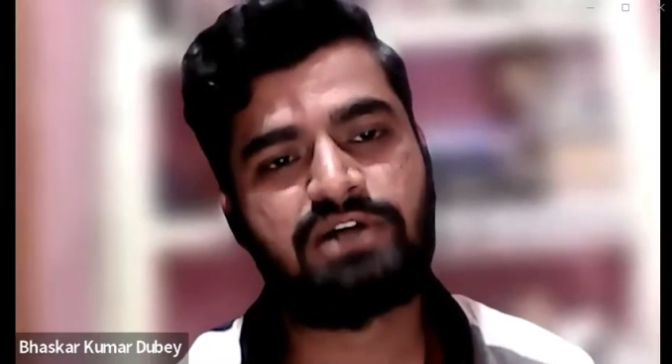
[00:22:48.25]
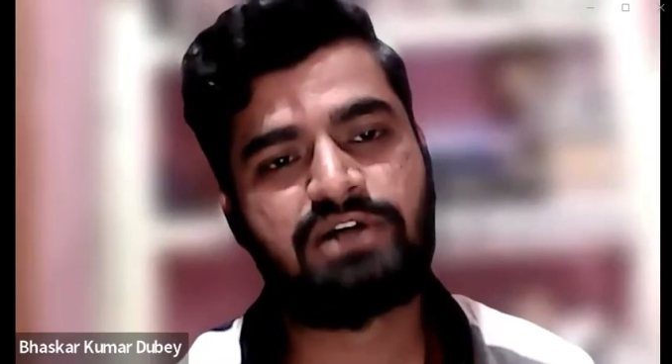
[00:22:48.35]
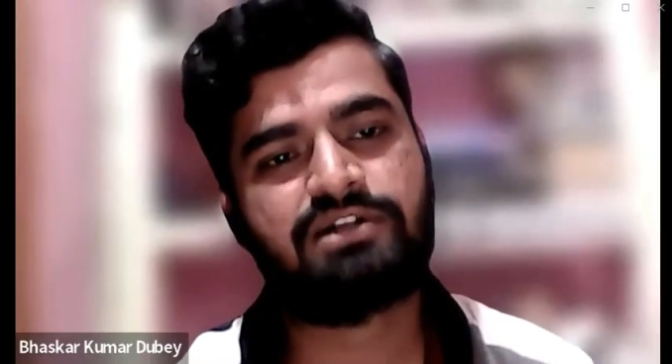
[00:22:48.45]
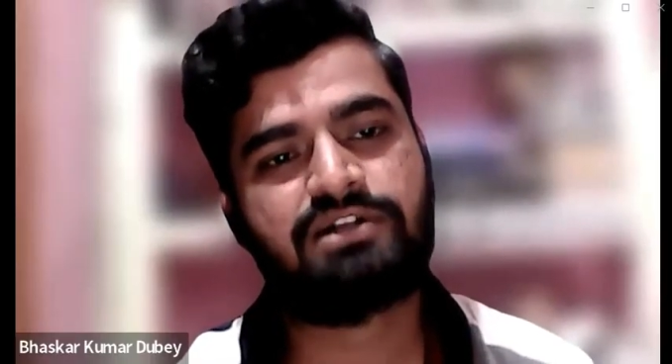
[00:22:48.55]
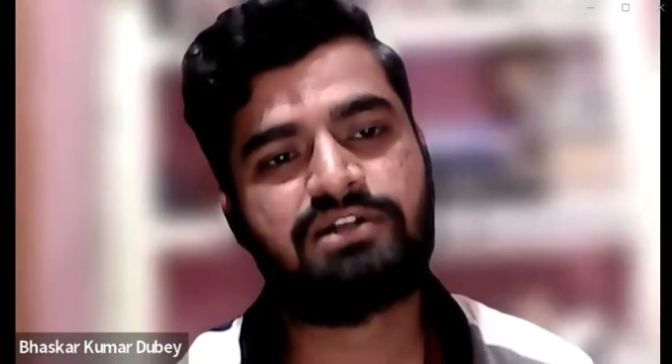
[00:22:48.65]

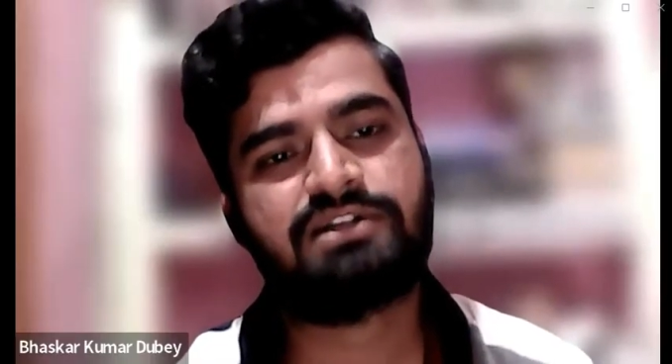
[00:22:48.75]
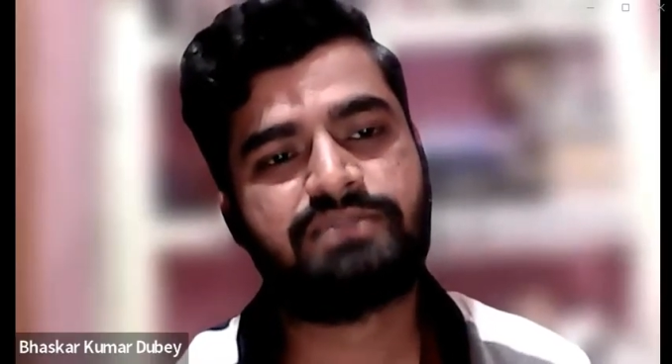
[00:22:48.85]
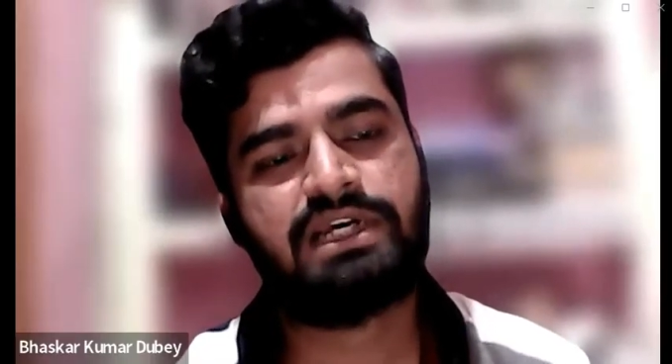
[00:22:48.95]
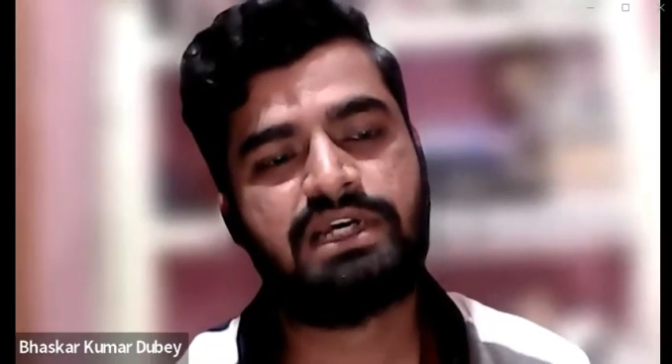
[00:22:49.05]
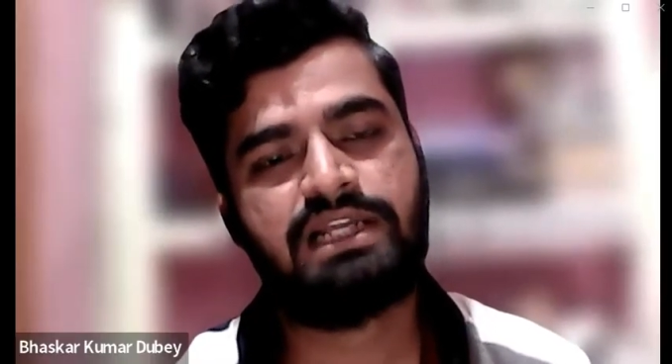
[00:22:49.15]
So what are
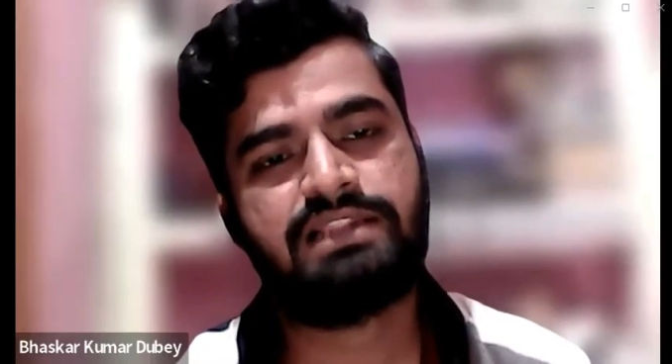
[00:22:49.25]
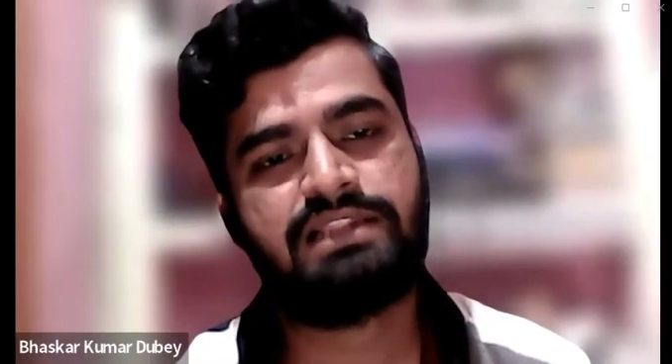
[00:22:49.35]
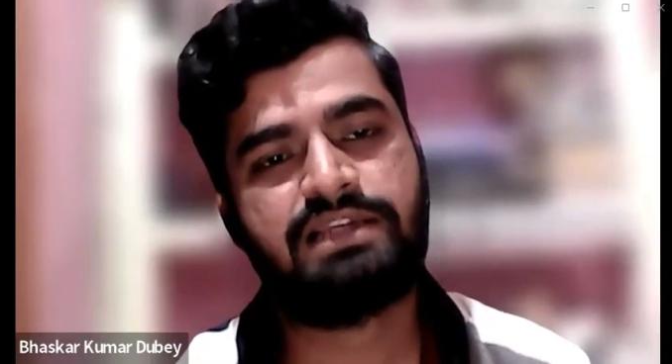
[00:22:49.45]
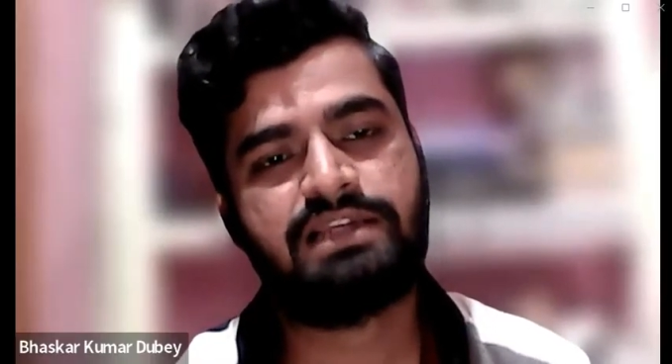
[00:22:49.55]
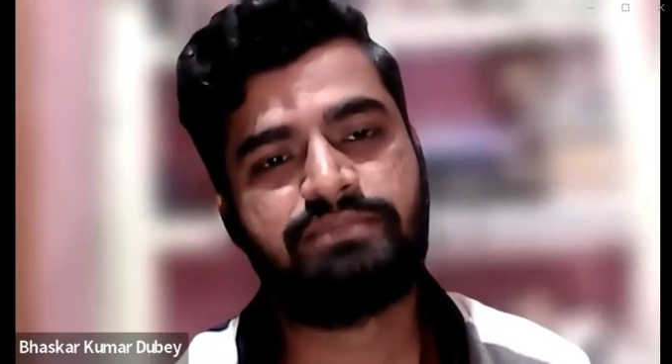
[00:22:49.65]
the
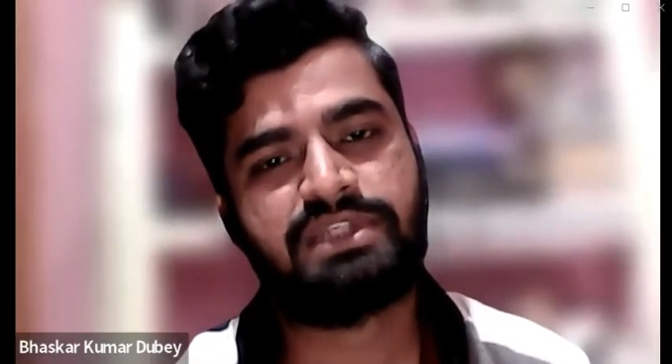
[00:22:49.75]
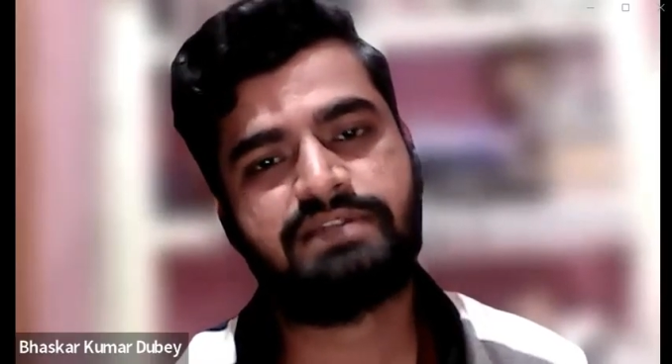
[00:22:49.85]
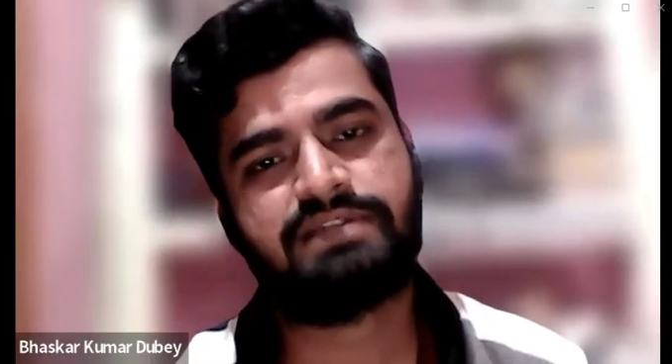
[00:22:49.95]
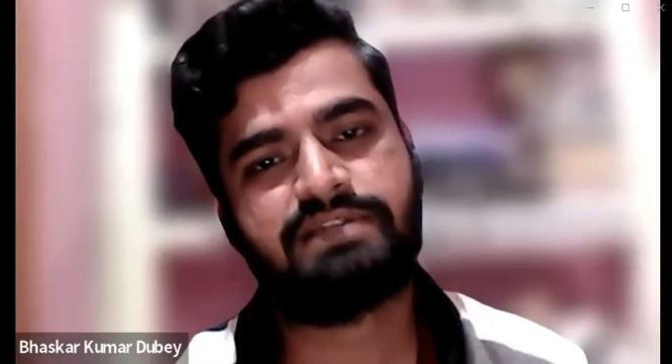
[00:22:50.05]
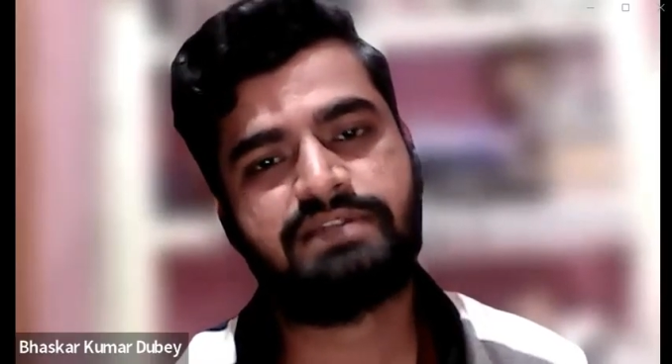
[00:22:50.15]
health
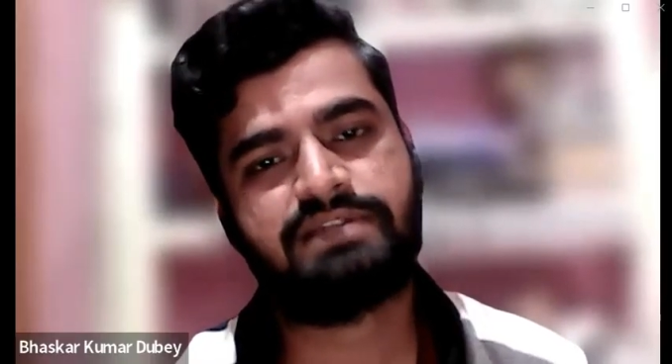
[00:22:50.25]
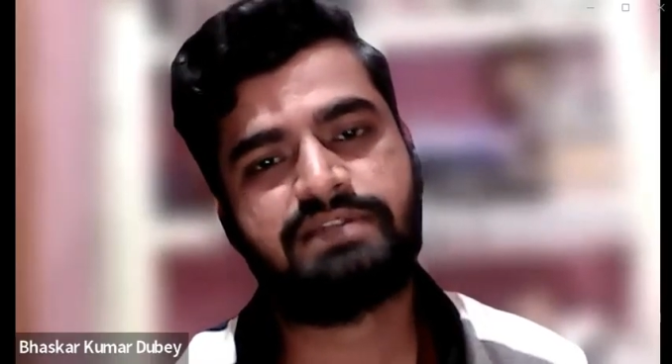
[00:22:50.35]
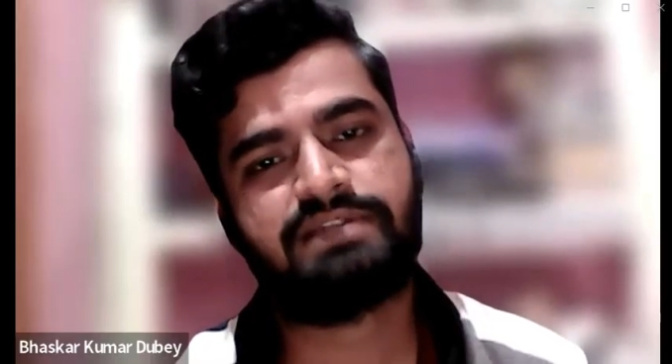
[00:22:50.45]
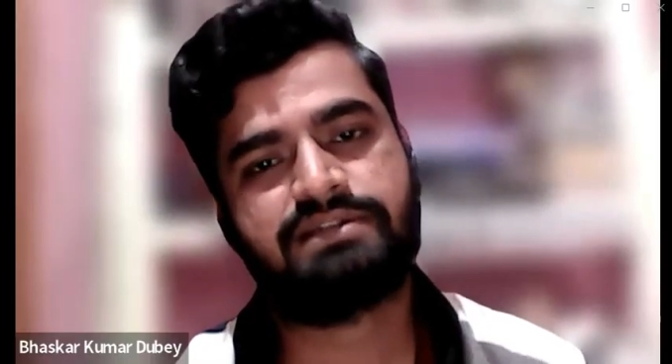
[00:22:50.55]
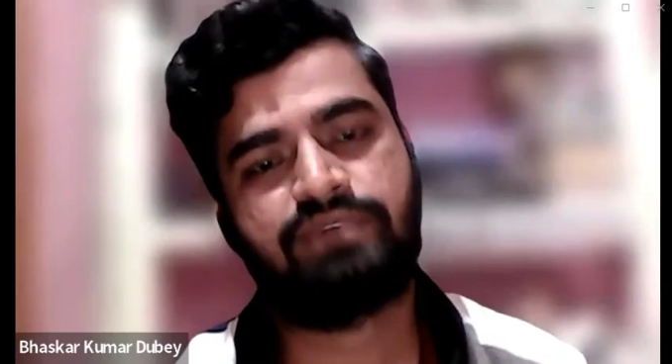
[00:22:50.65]

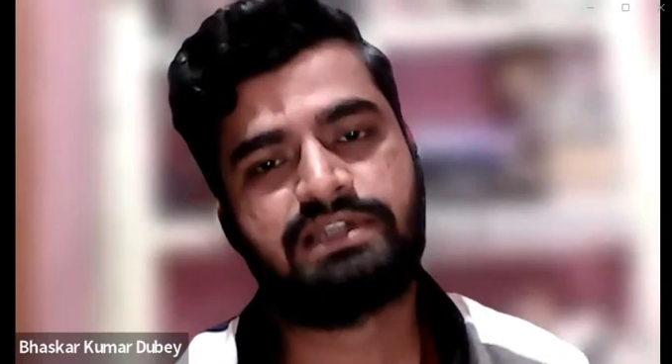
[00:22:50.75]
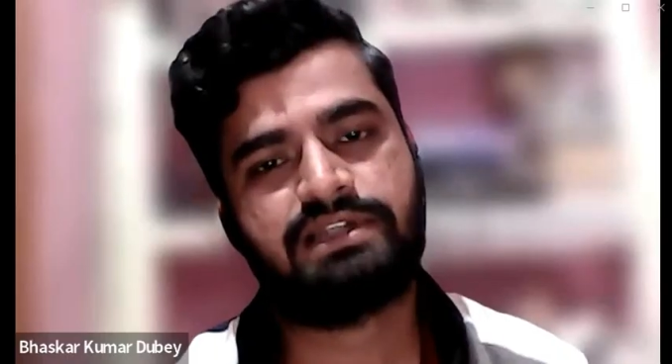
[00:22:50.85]
implications